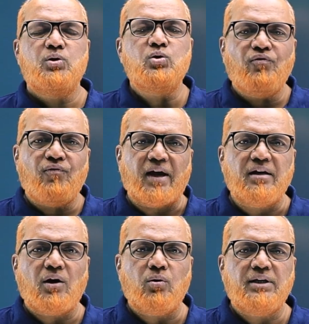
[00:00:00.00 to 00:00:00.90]
To
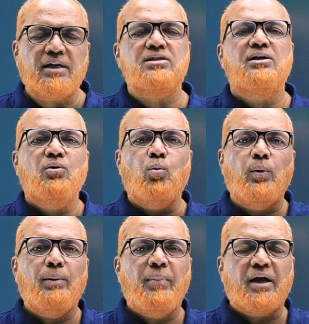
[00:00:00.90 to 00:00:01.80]
find out that,
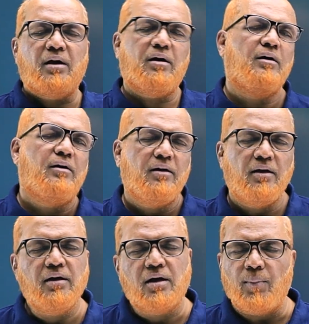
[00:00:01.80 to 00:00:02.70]
we make
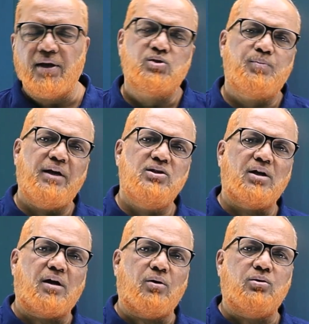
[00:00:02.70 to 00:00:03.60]
income and
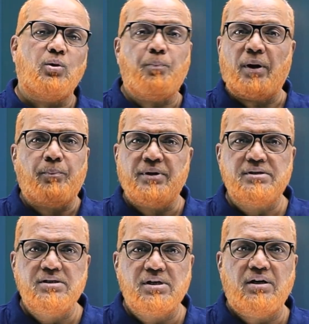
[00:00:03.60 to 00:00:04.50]
expenditure account. The
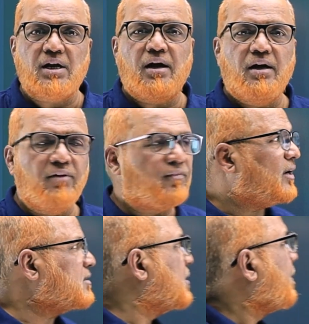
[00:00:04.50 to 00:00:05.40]
purpose is entirely
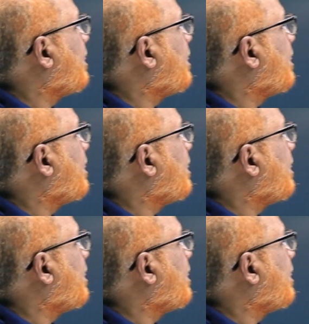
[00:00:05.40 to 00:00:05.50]
different.